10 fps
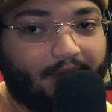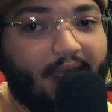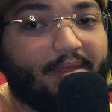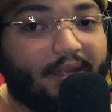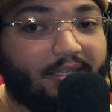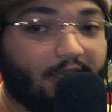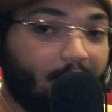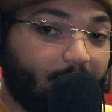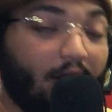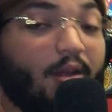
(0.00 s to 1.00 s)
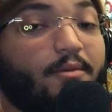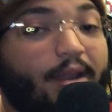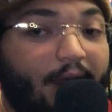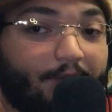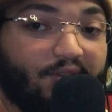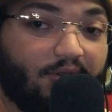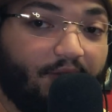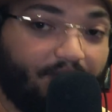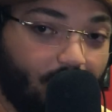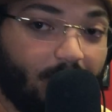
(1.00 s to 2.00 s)
and then skip all the way to
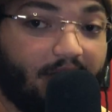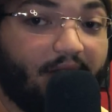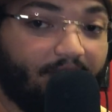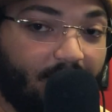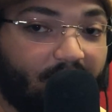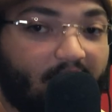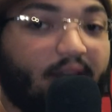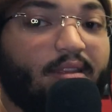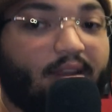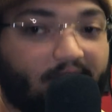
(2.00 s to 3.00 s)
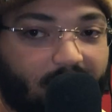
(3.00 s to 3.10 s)
episode 14, 15, and then